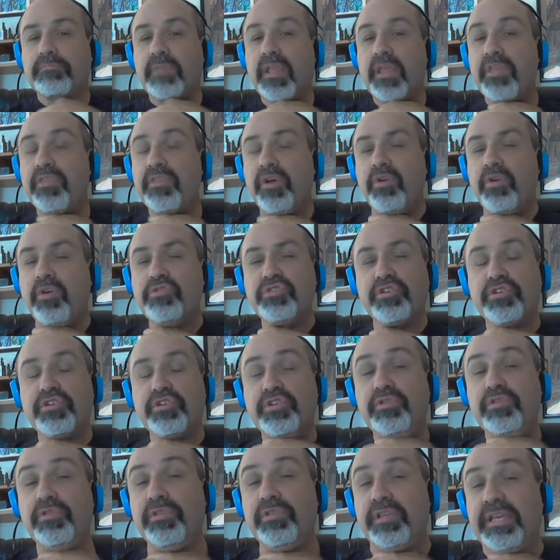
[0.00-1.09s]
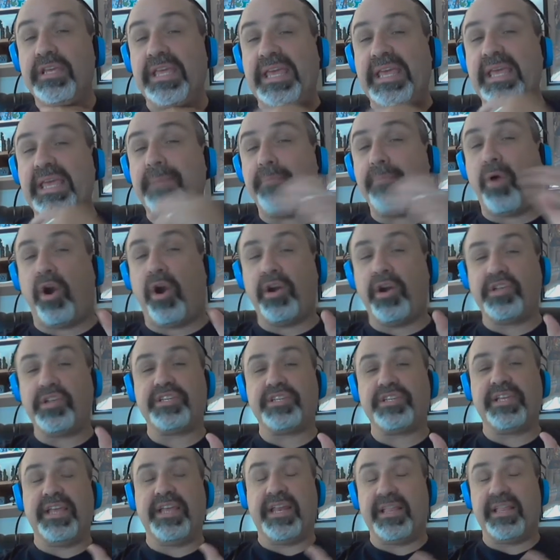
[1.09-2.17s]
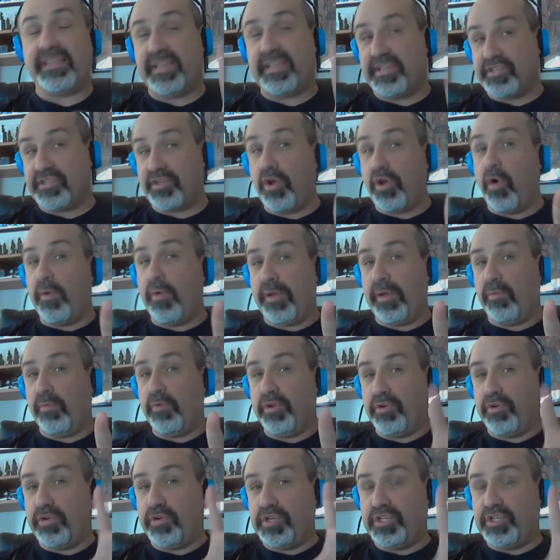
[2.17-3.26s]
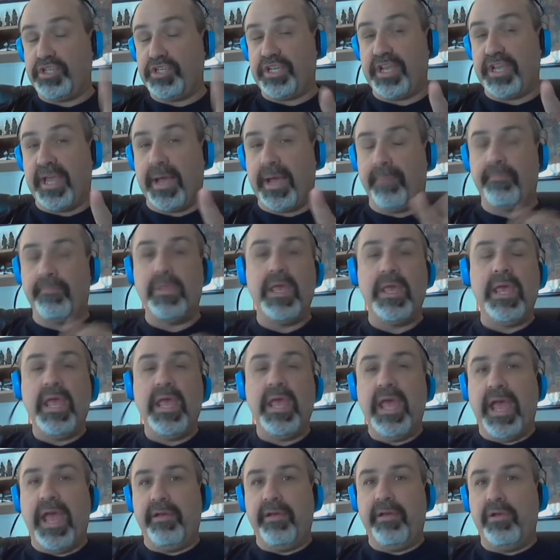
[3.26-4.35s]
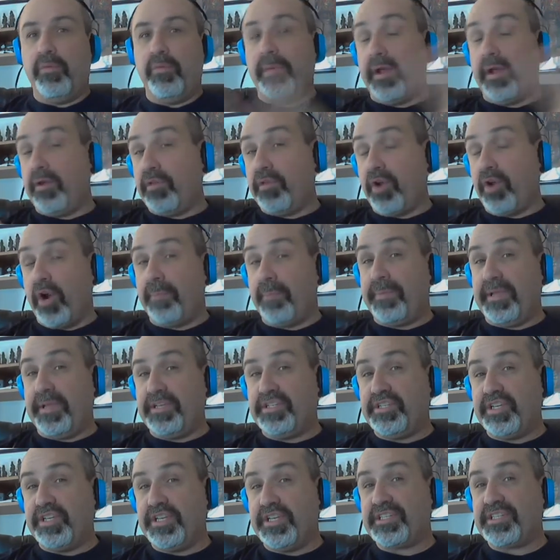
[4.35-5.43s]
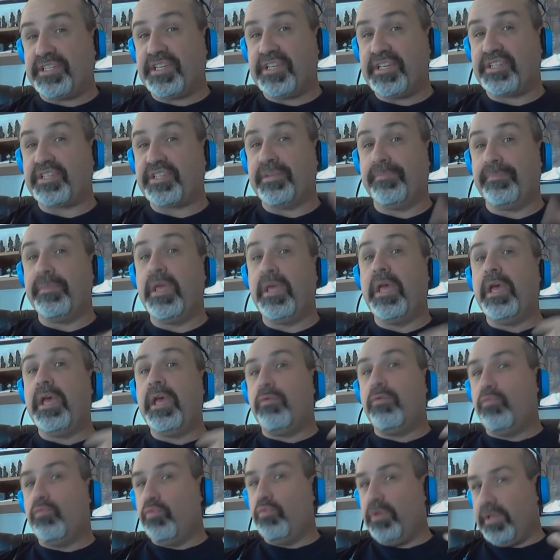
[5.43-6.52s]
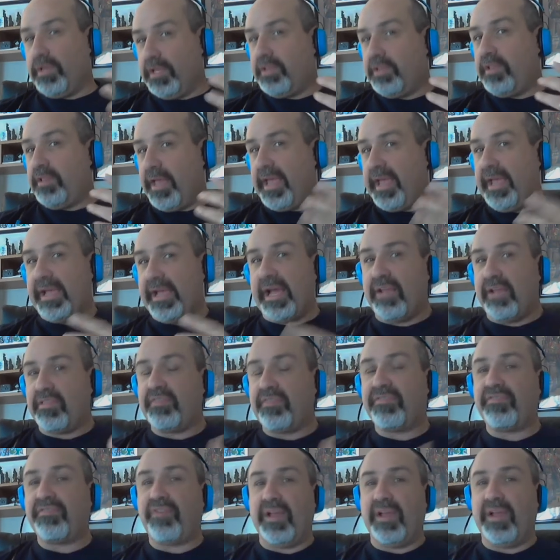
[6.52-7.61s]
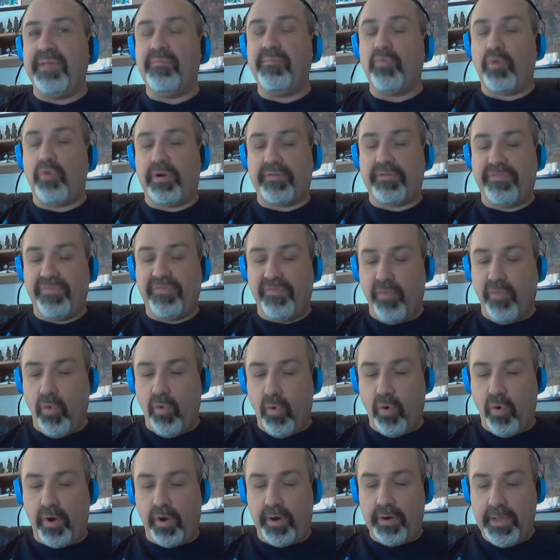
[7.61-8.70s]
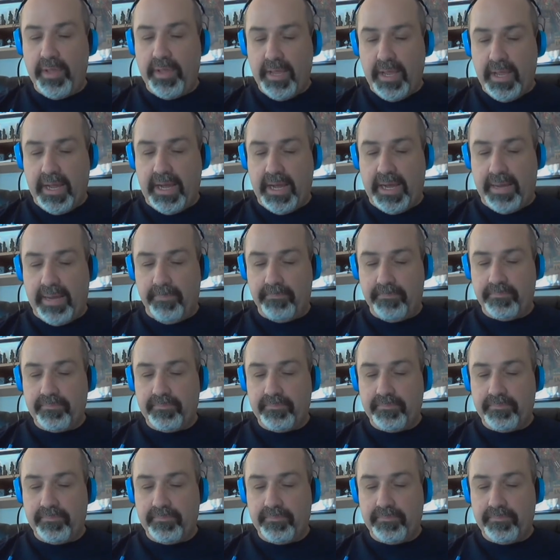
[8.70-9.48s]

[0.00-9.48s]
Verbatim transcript: those are two of the key parts to getting things going when you're a GM. And no matter the RPG system, really laying out the framework for um,